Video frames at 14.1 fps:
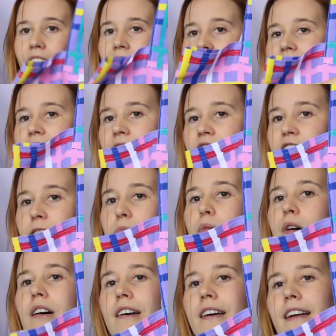attach a
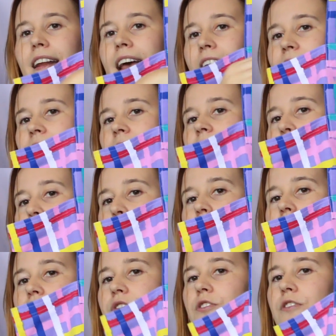pocket, how to
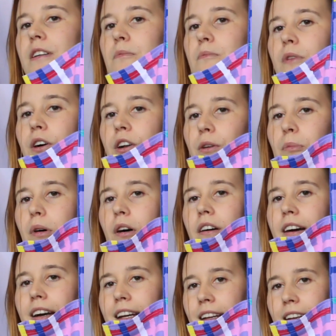put trim on a
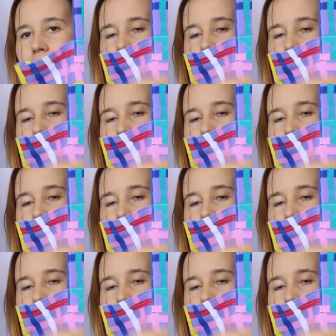pocket,